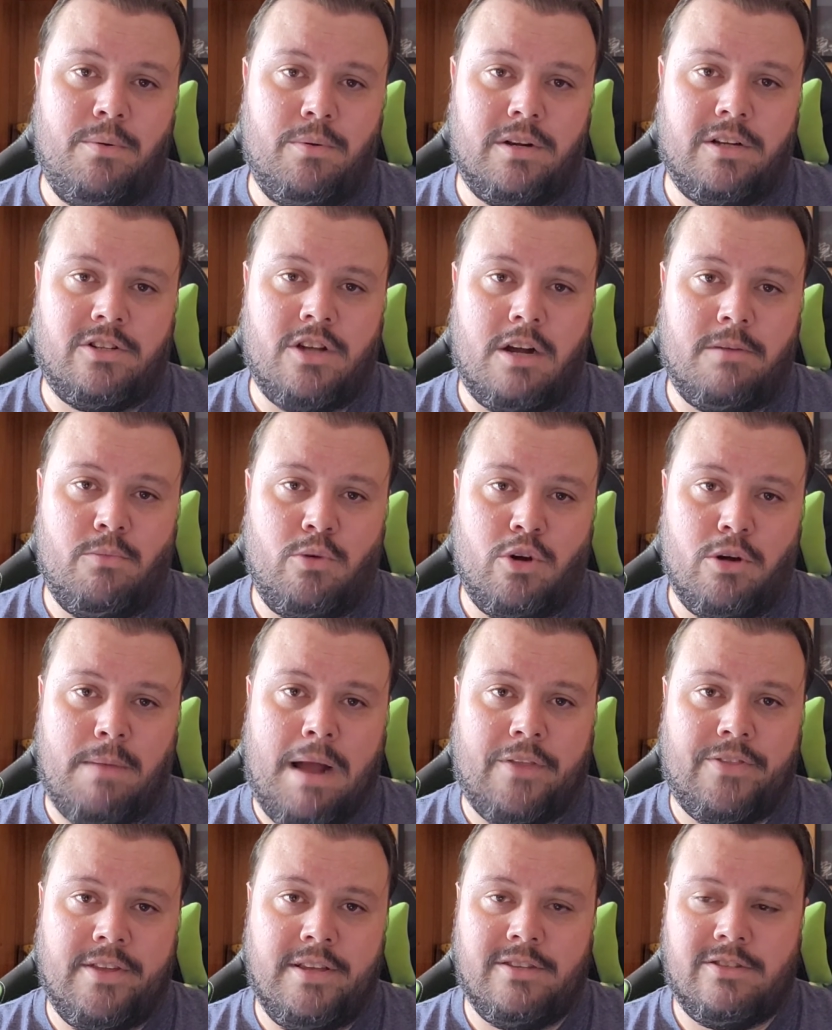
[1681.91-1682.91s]
We're going to talk more
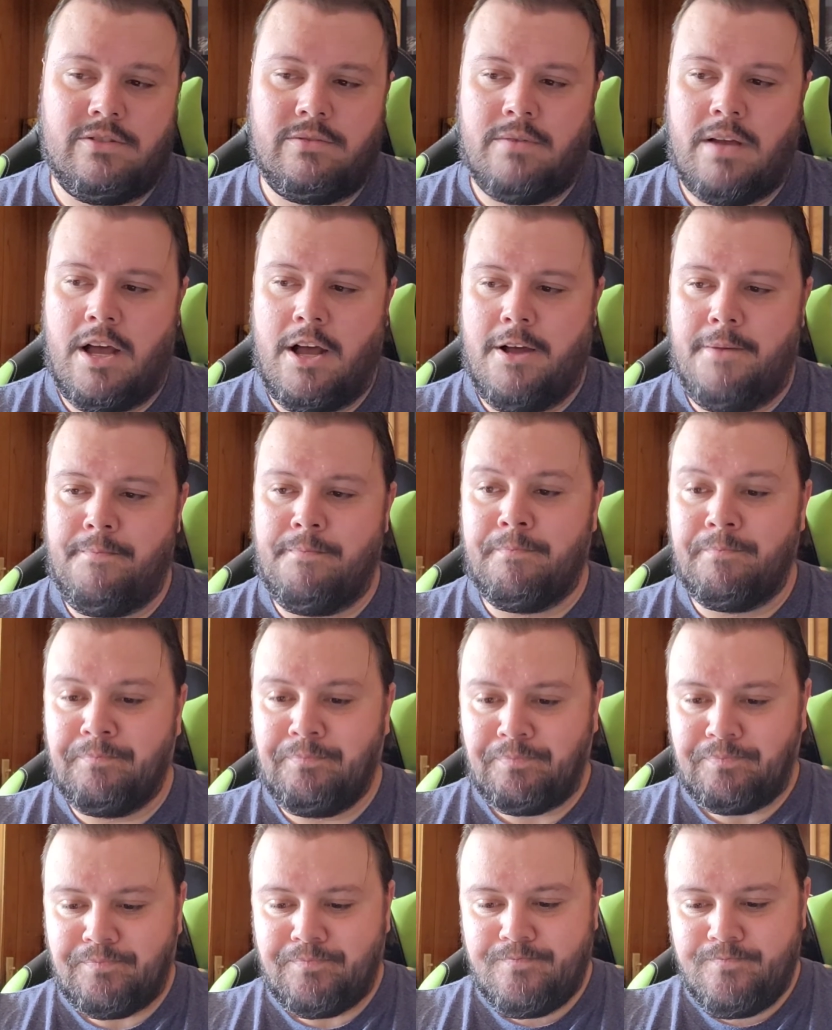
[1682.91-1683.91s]
about this
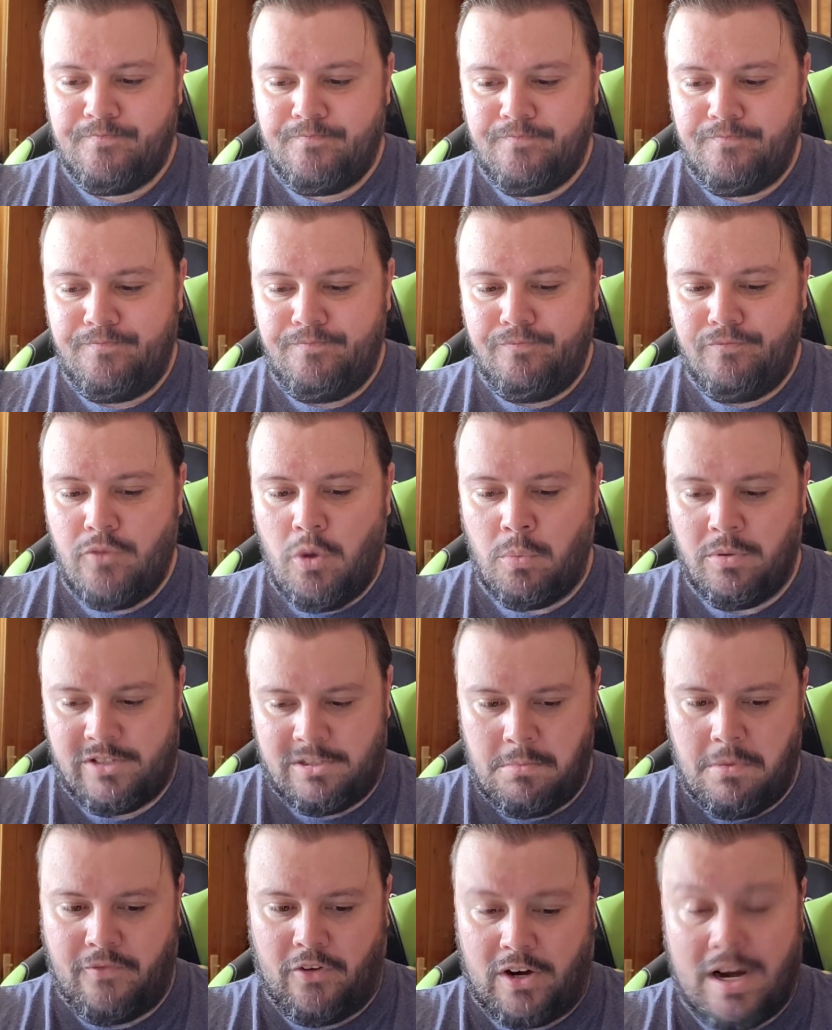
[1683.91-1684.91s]
with
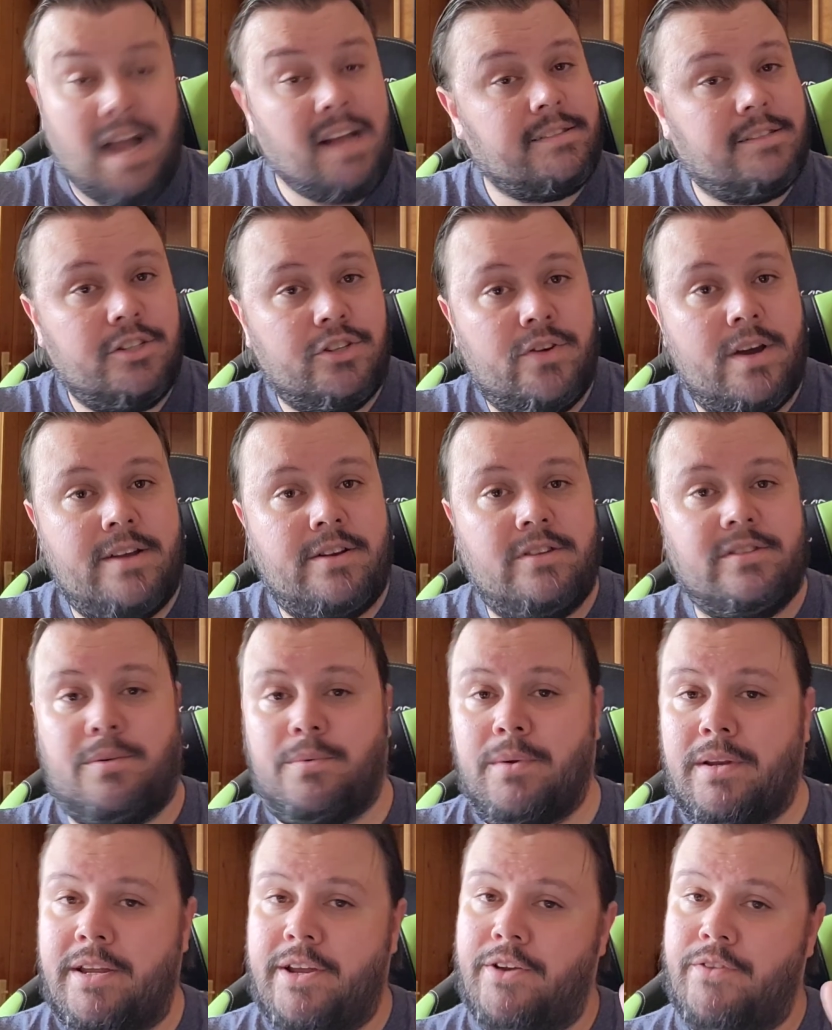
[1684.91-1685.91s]
some of our content creators. I
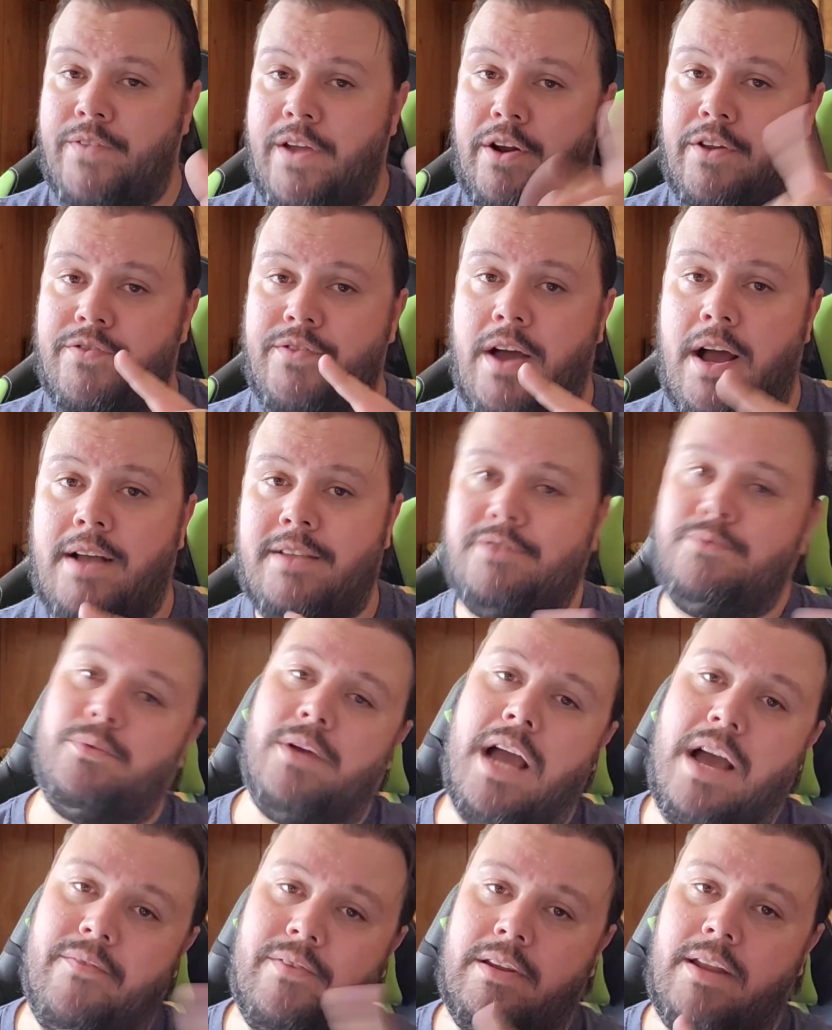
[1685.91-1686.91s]
want to hear their thoughts.
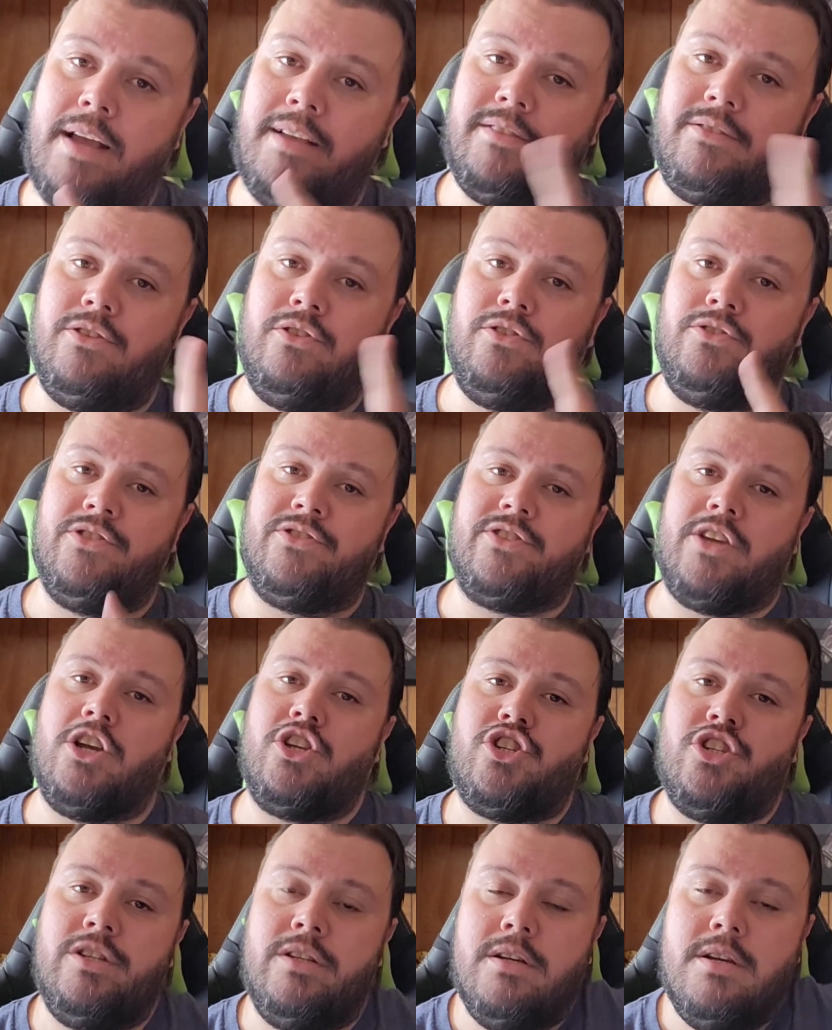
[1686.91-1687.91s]
We'll have a nice little
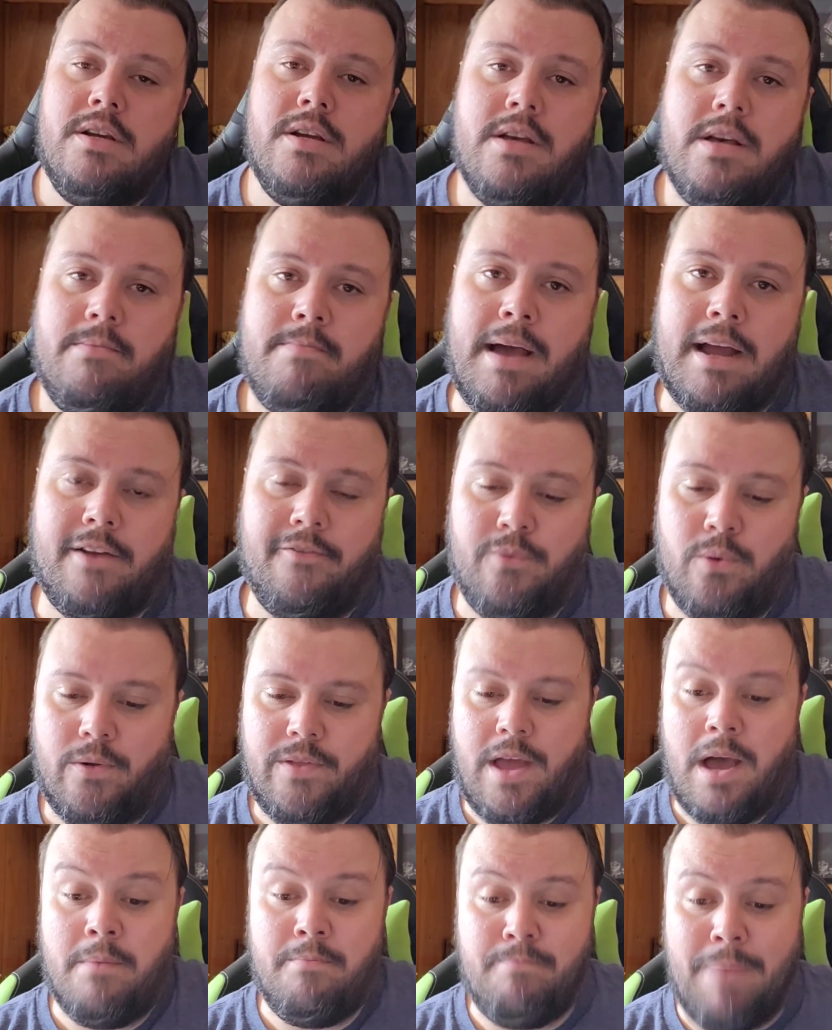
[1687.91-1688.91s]
discussion back and
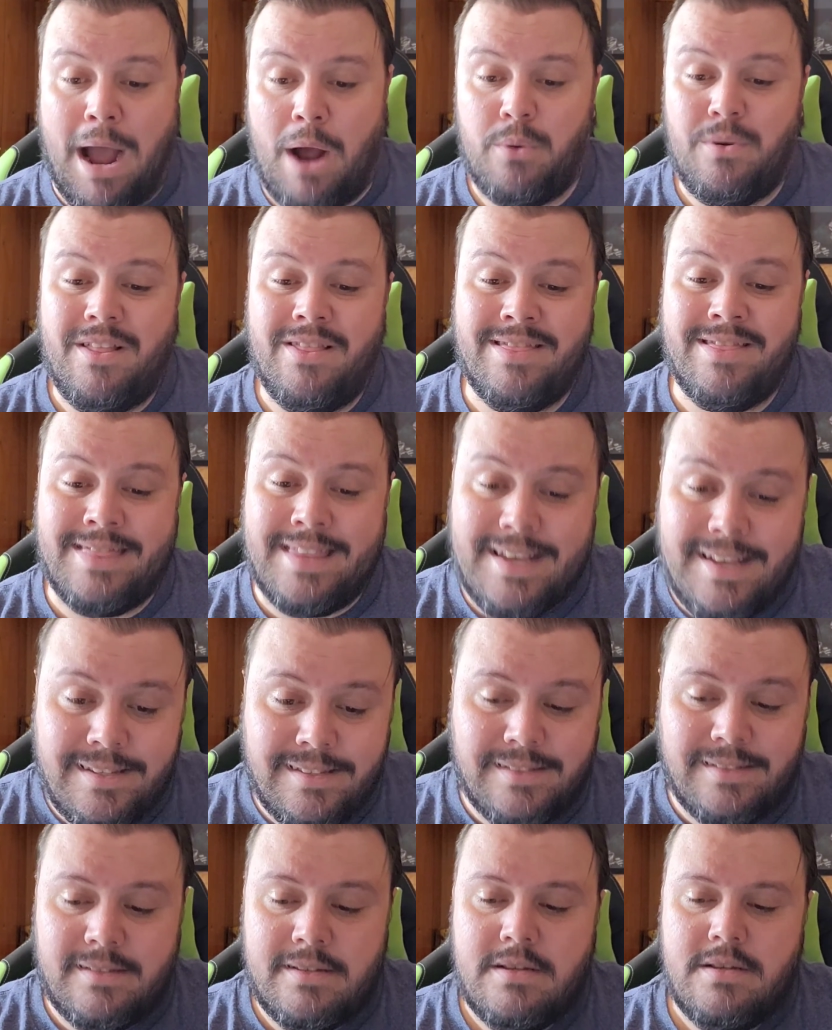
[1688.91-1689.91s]
forth about
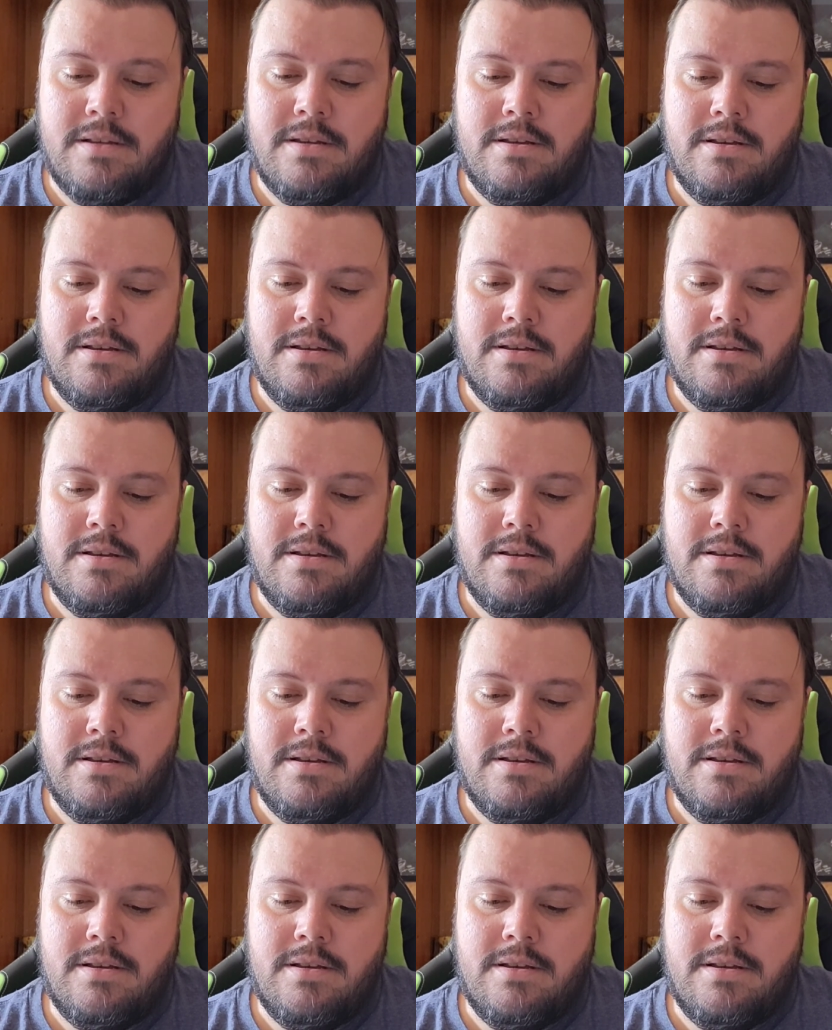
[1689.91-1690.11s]
this.